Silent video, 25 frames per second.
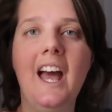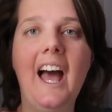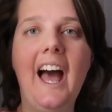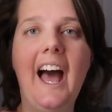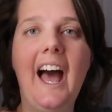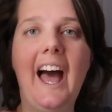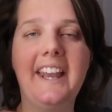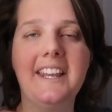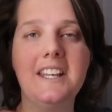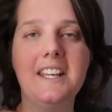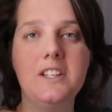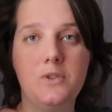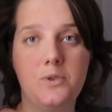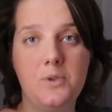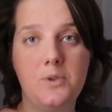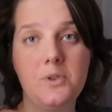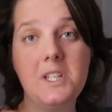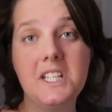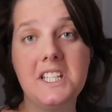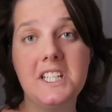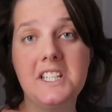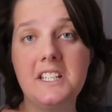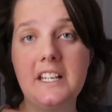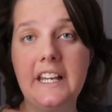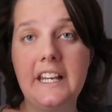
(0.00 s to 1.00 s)
and it's
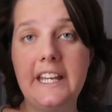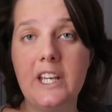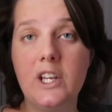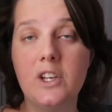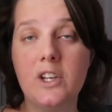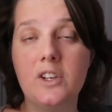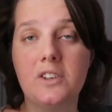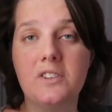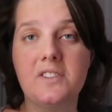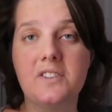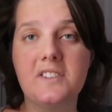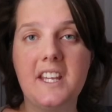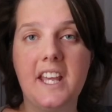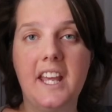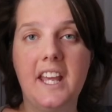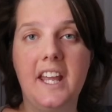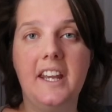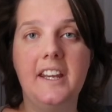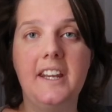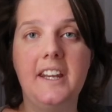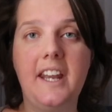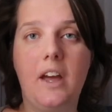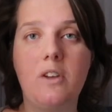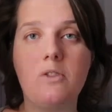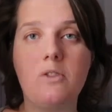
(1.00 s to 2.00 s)
traditionally used
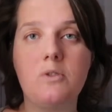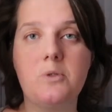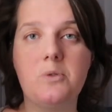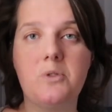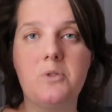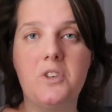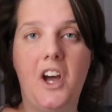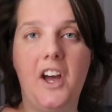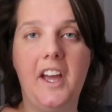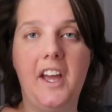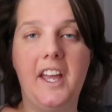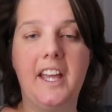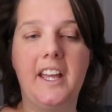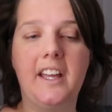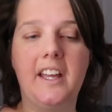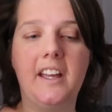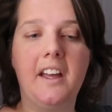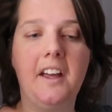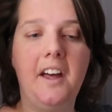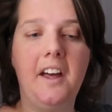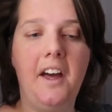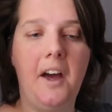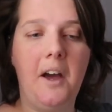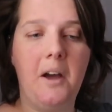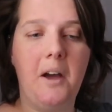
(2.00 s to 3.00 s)
in natural
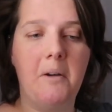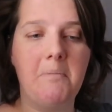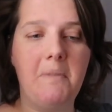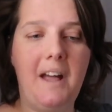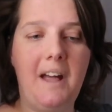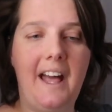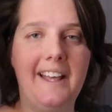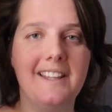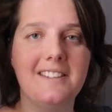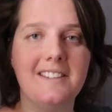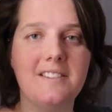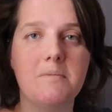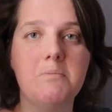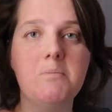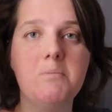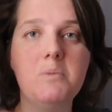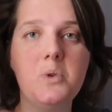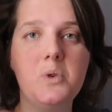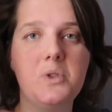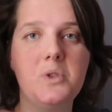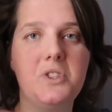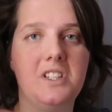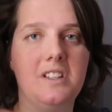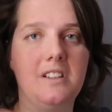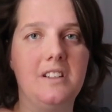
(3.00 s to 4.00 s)
dyeing as a
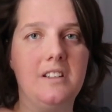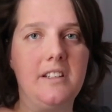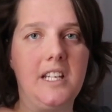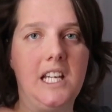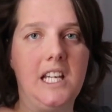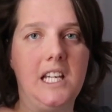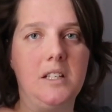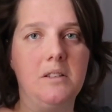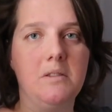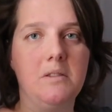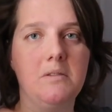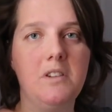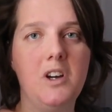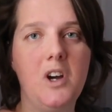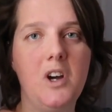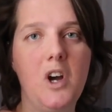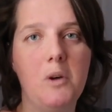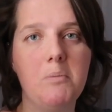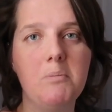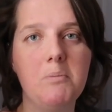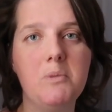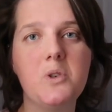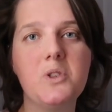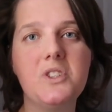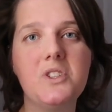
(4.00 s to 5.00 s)
mordant. And a
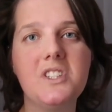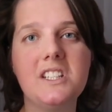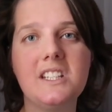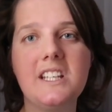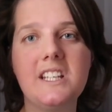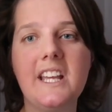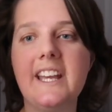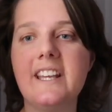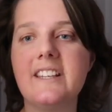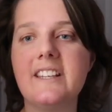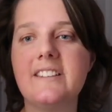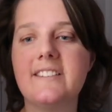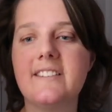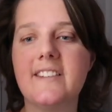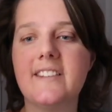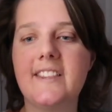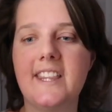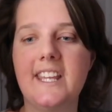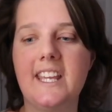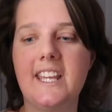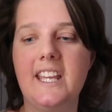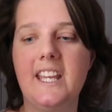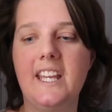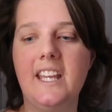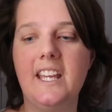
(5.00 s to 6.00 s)
mordant is
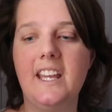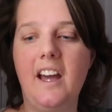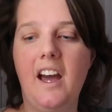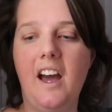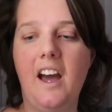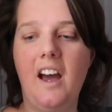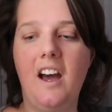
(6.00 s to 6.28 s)
the